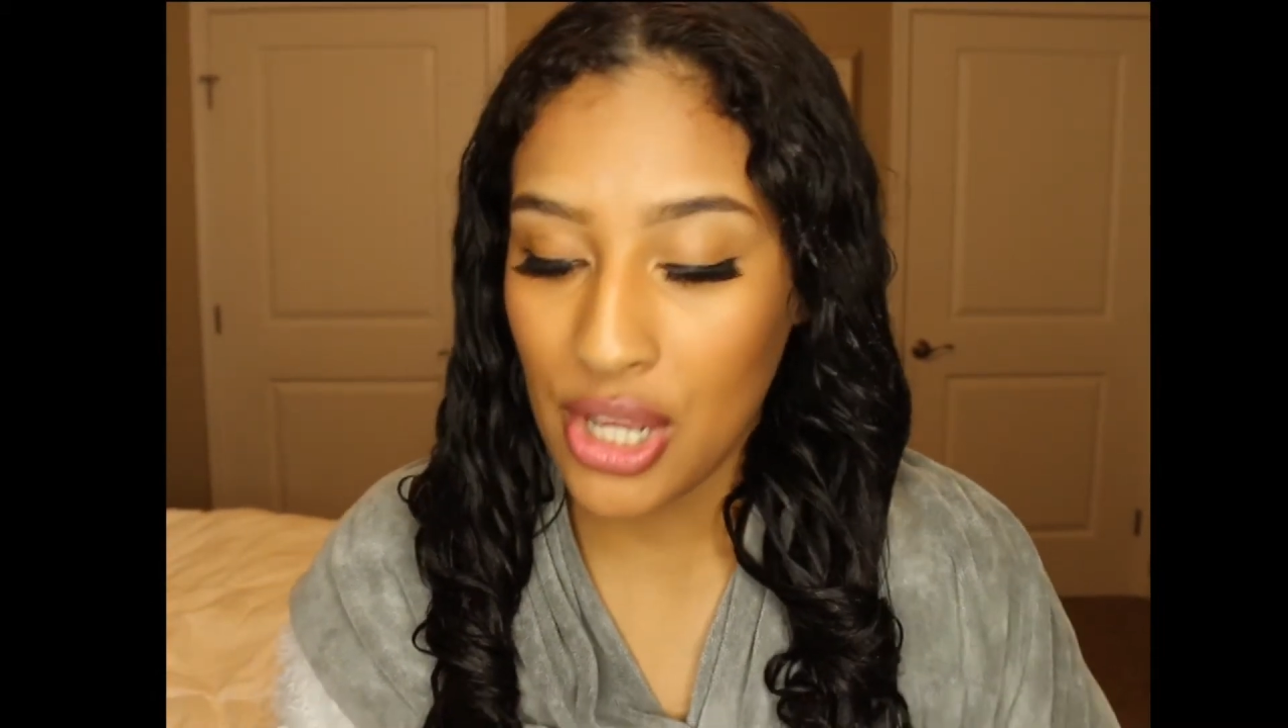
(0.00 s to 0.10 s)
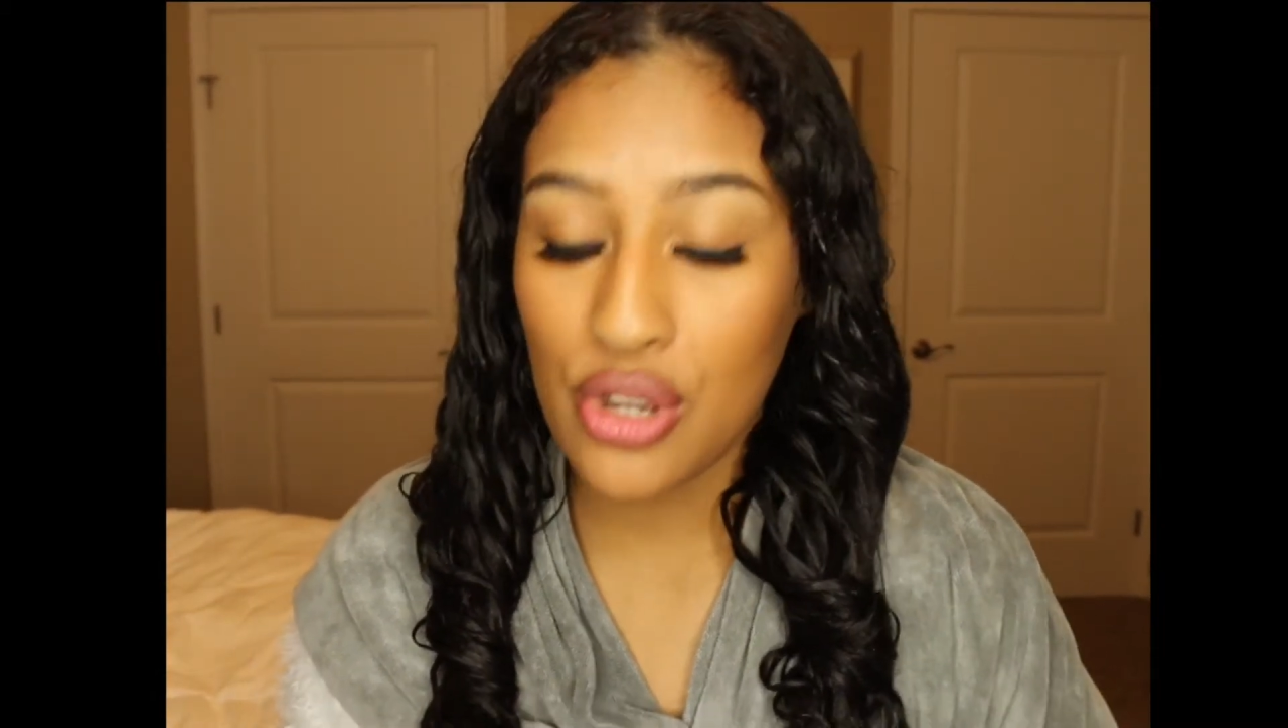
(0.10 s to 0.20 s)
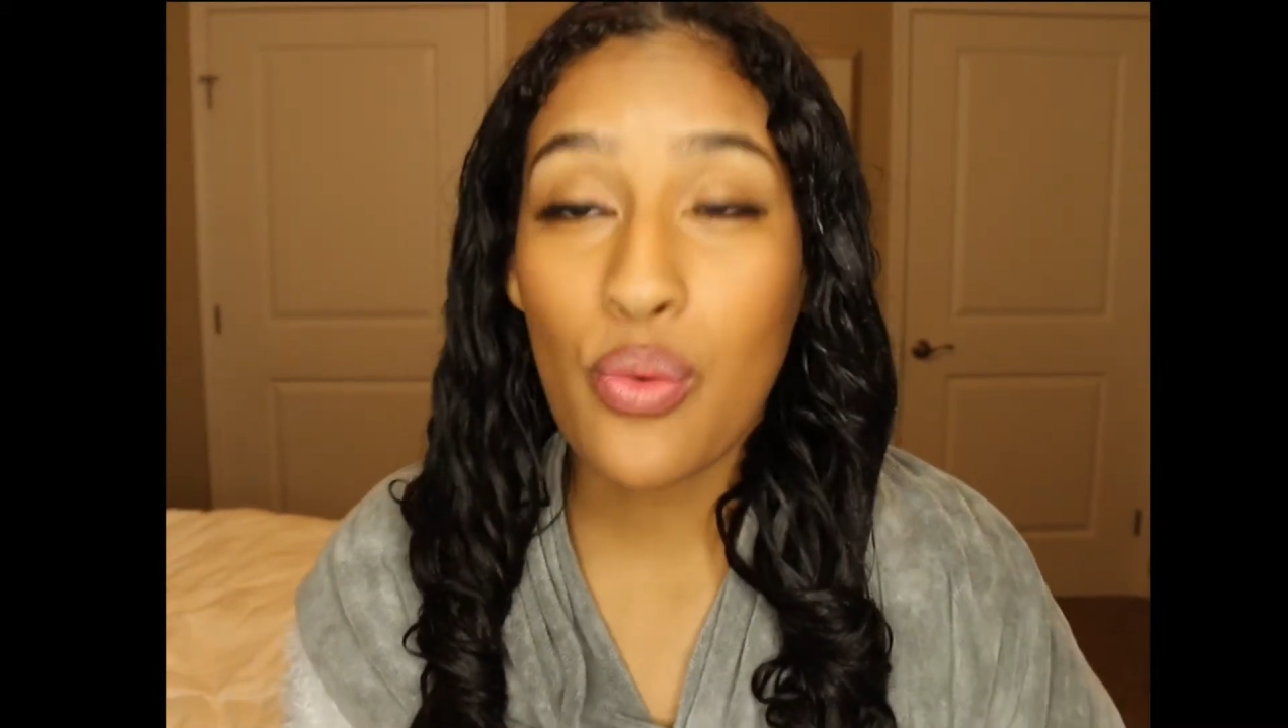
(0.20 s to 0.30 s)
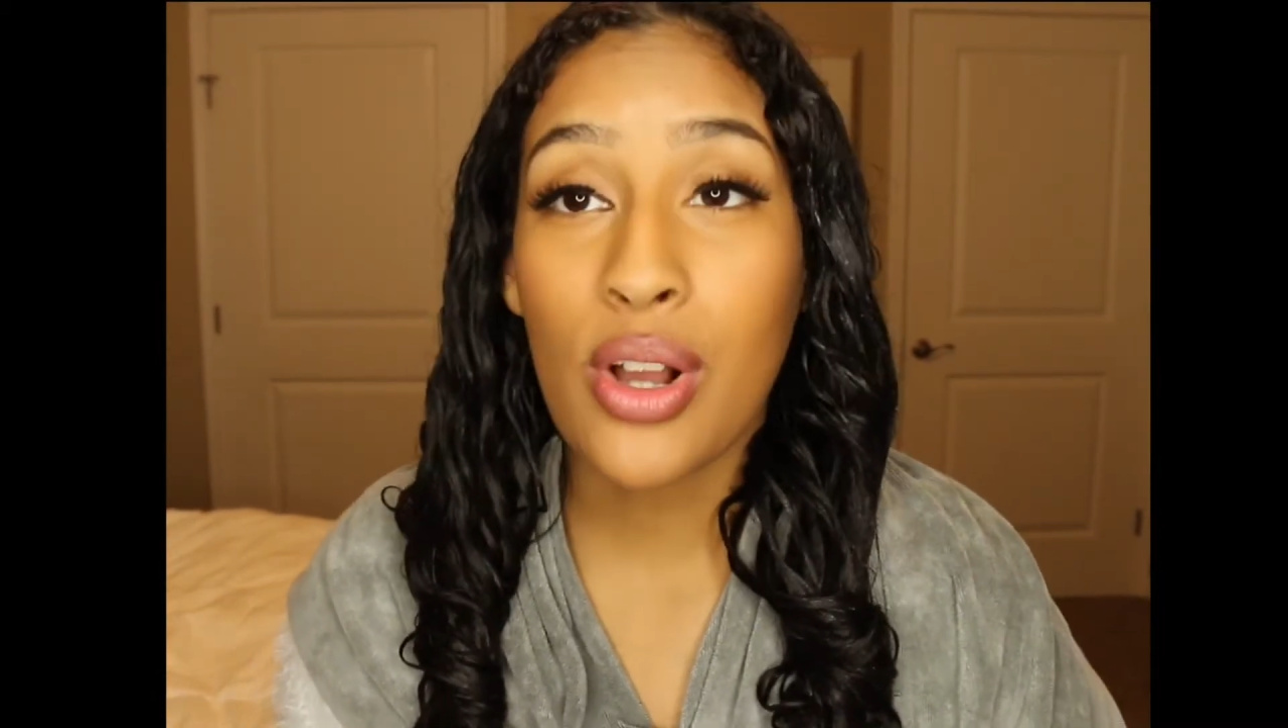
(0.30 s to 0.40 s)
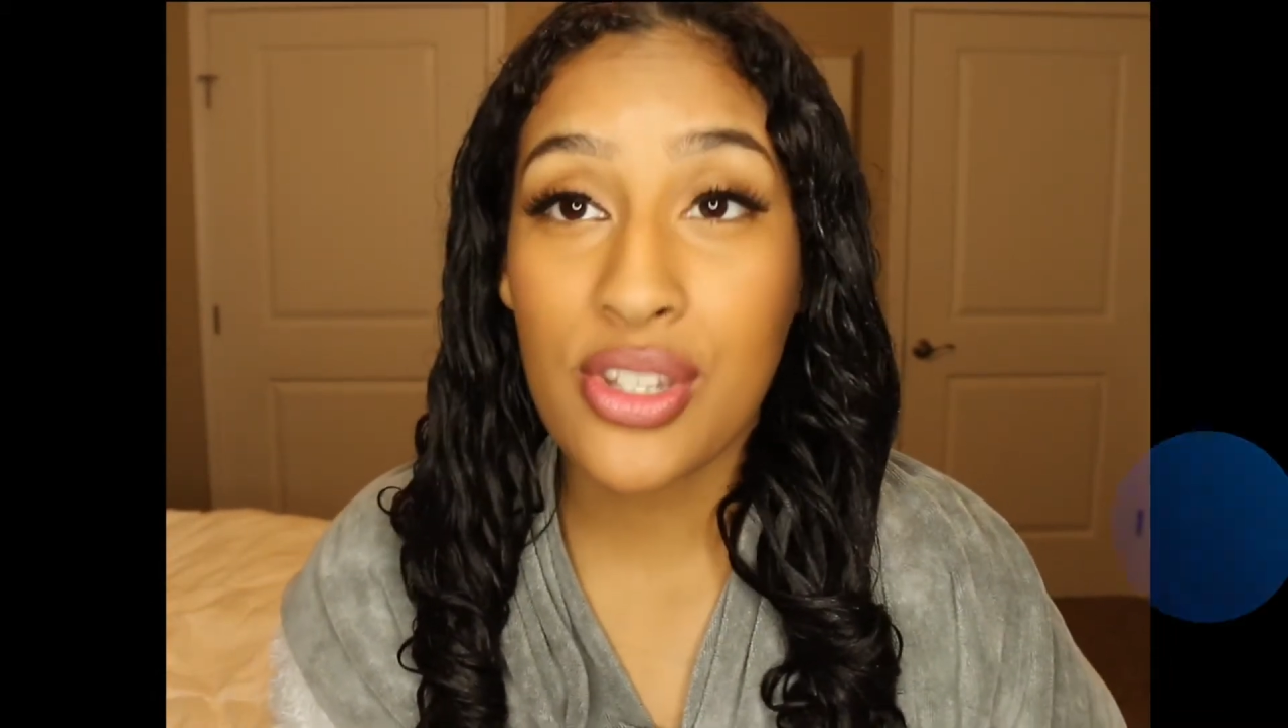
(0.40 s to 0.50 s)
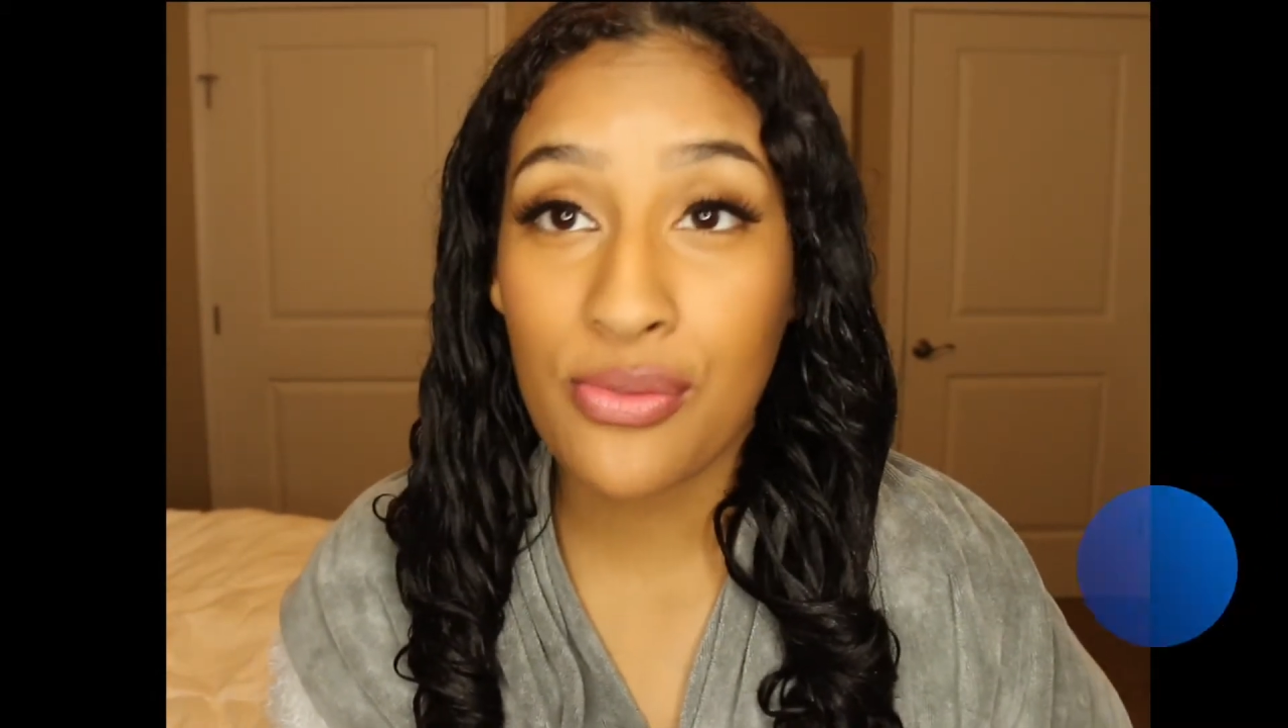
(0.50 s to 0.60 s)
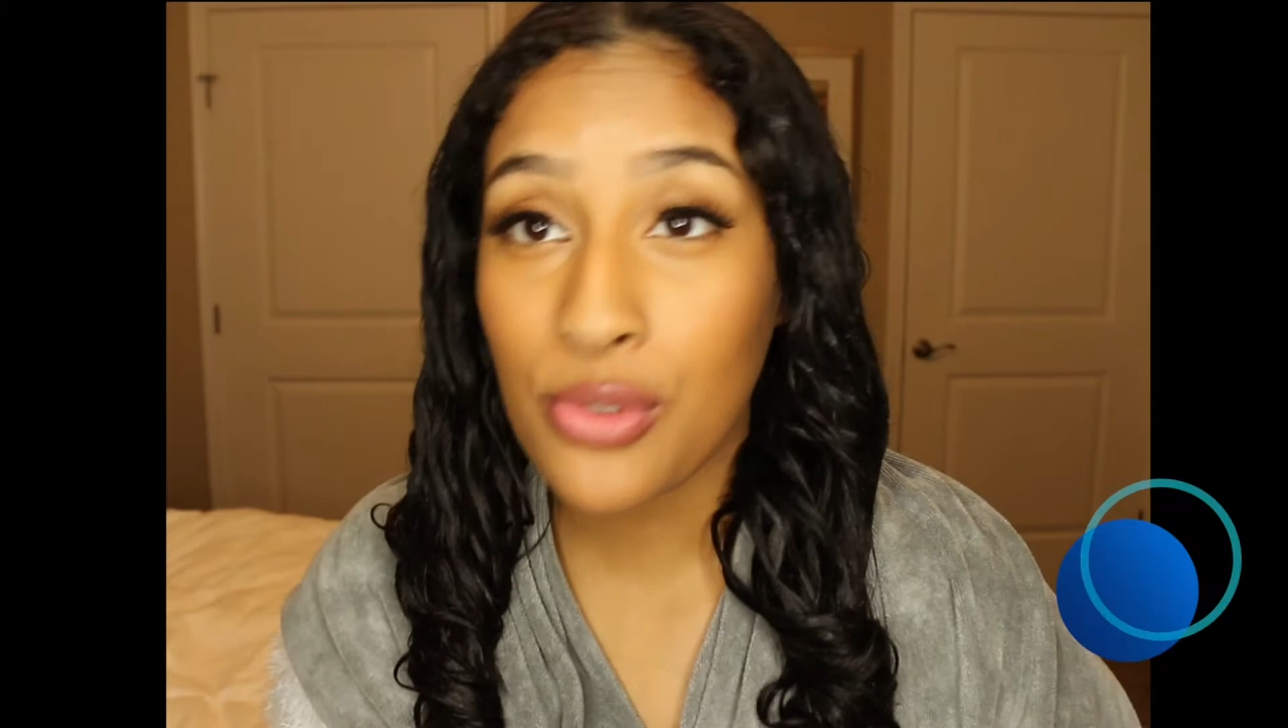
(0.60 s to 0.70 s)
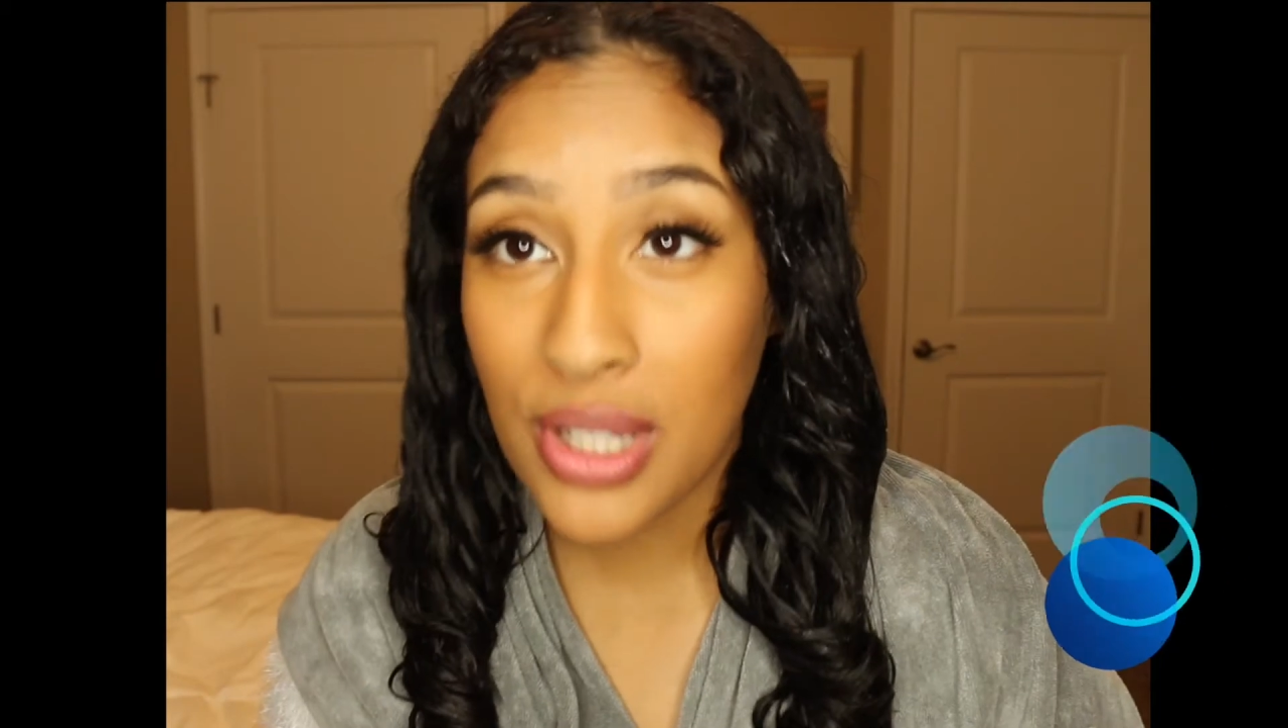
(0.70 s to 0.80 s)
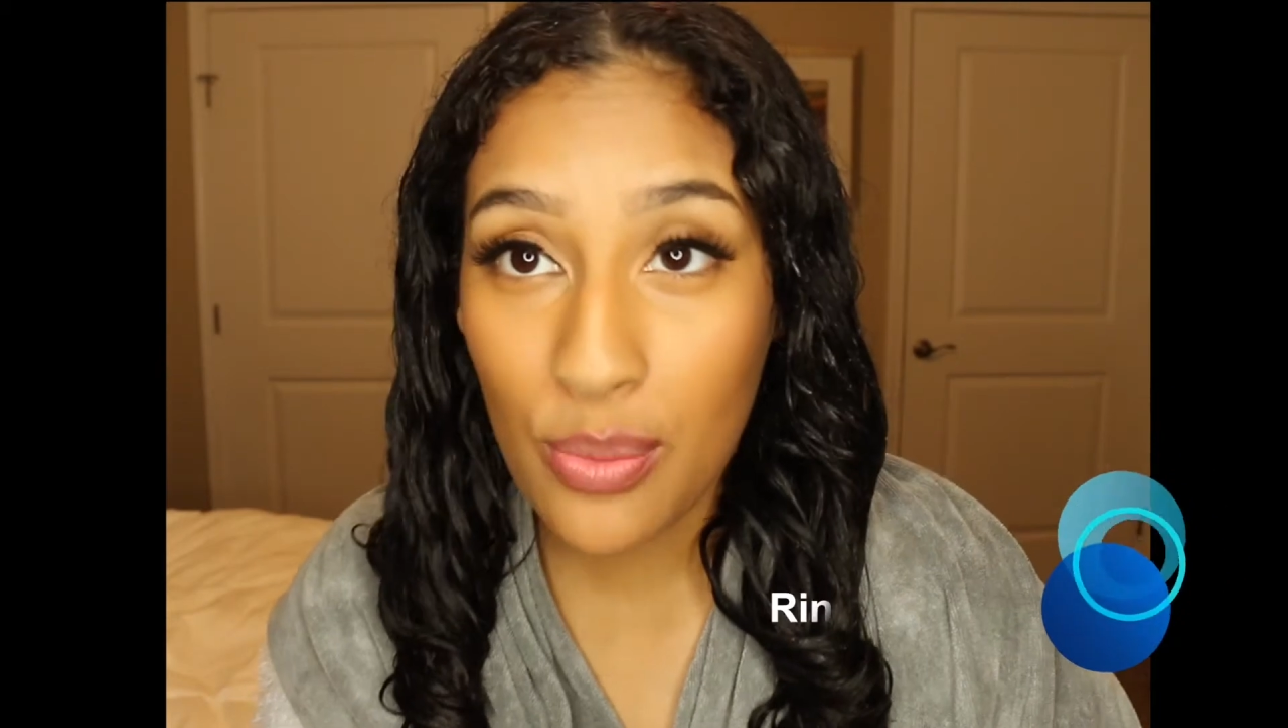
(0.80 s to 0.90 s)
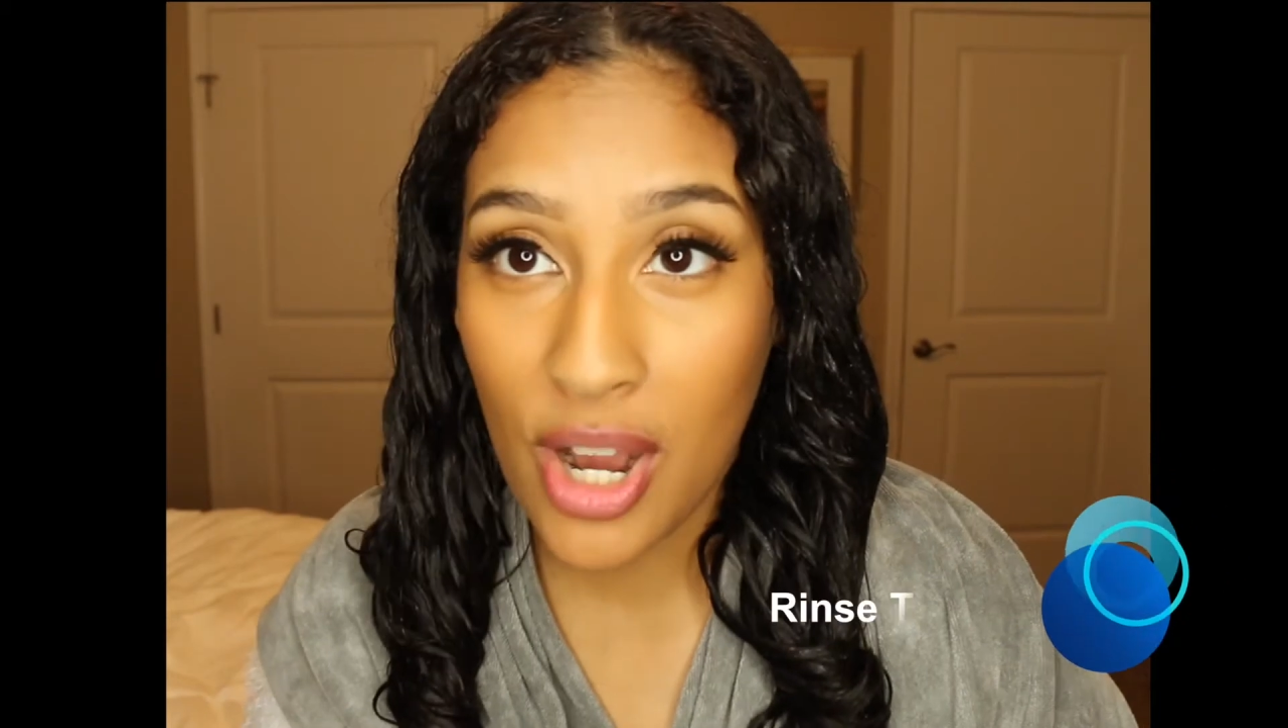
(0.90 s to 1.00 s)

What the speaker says: you want to fully